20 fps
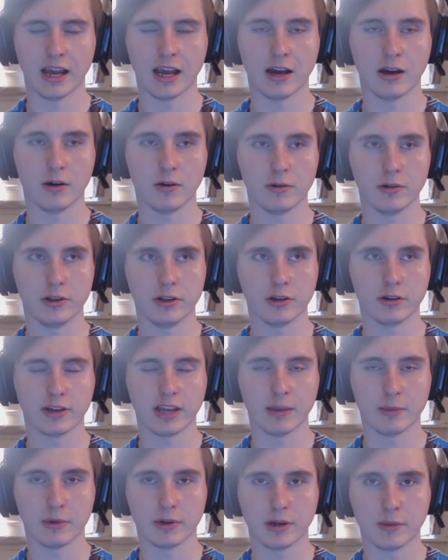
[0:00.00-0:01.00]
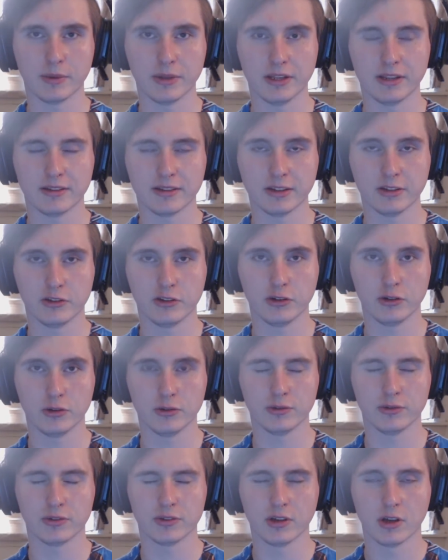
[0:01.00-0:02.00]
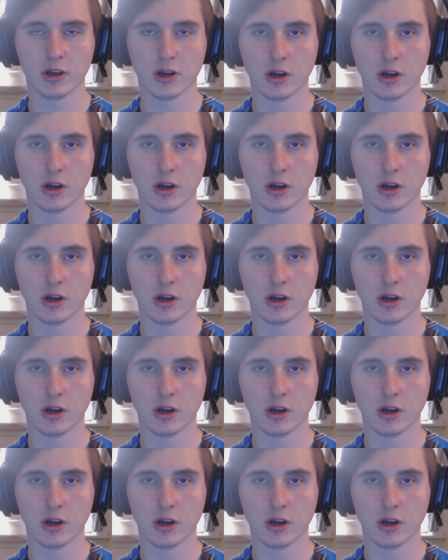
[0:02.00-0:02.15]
How cable companies can choose